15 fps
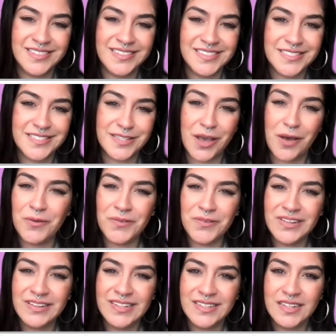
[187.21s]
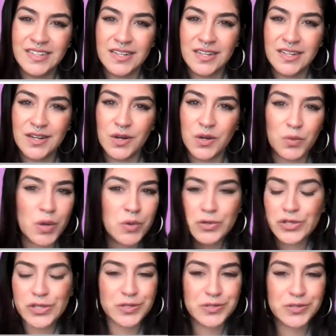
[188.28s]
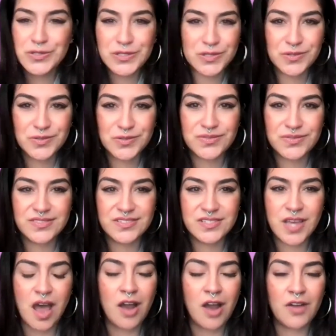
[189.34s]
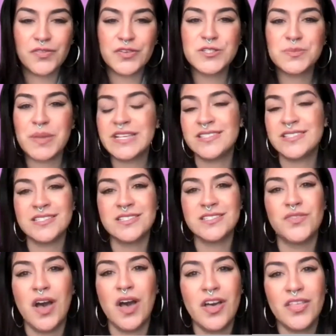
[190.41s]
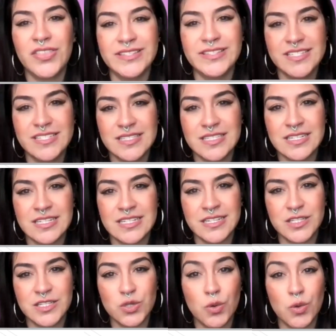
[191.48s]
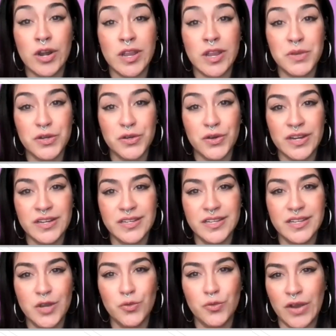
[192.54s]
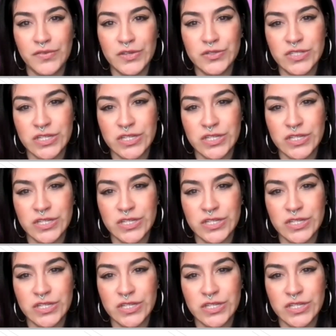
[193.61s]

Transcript: So, what will you do to offer spaces of authenticity to our immigrant and refugee